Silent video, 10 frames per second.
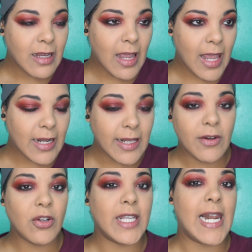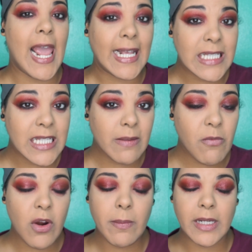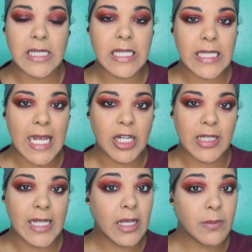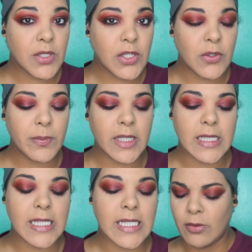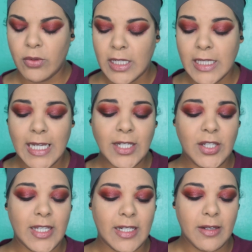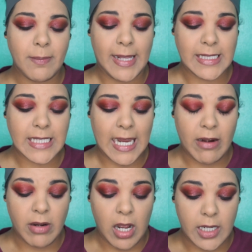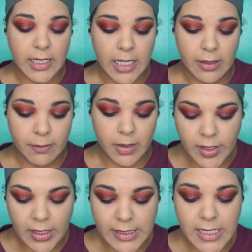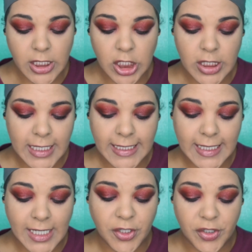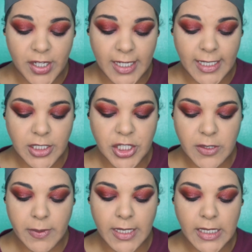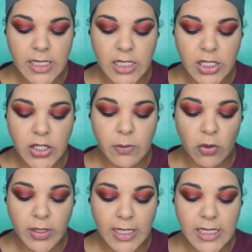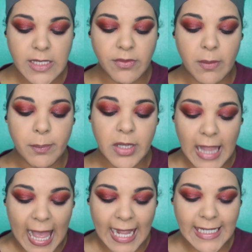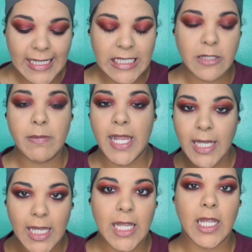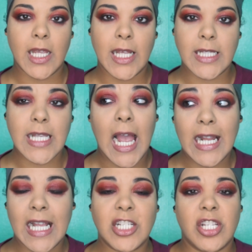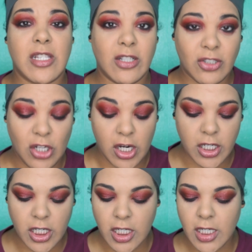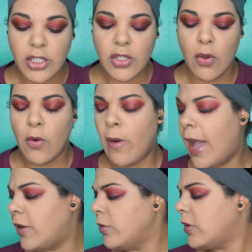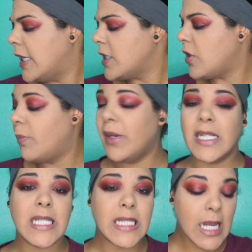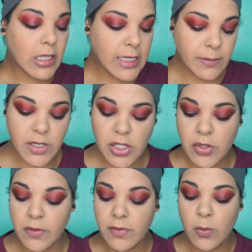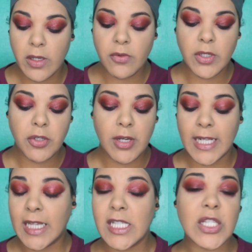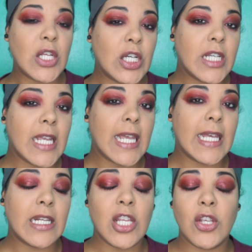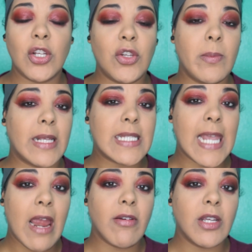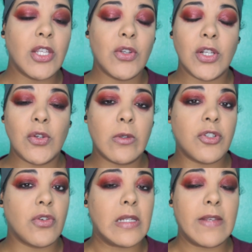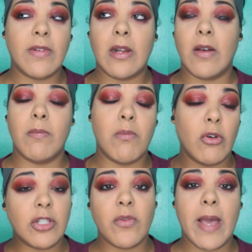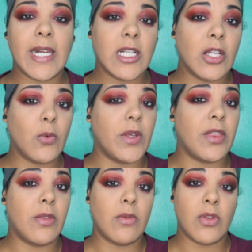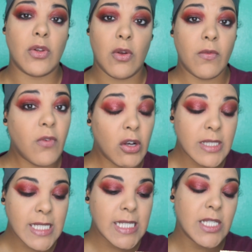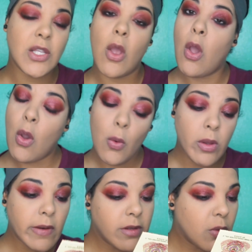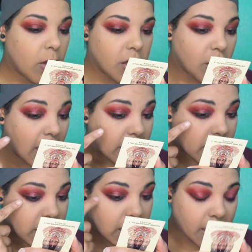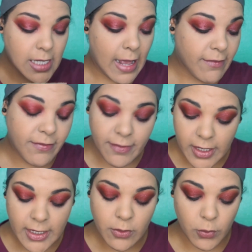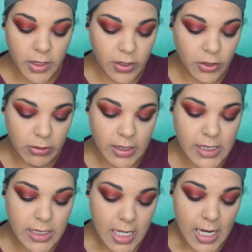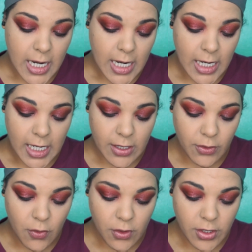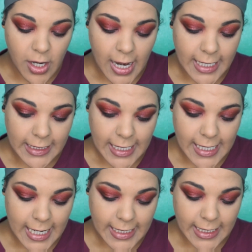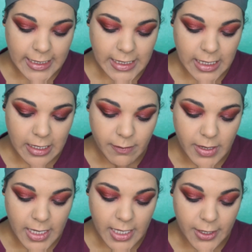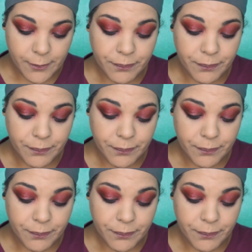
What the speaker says: and it'll enhance it more, but it's entirely up to you because I don't think they did mascara on him. It doesn't look like they did, just because the smokiness of the black is making his eyelashes look darker. So I don't think so, but it's entirely up to you if you want to recreate this look. And you can do mascara, you can do even a more dramatic look with, you know, falsies, whatever you want, you guys. It's here to have fun. We're gonna do this inner corner highlight, and it is gonna be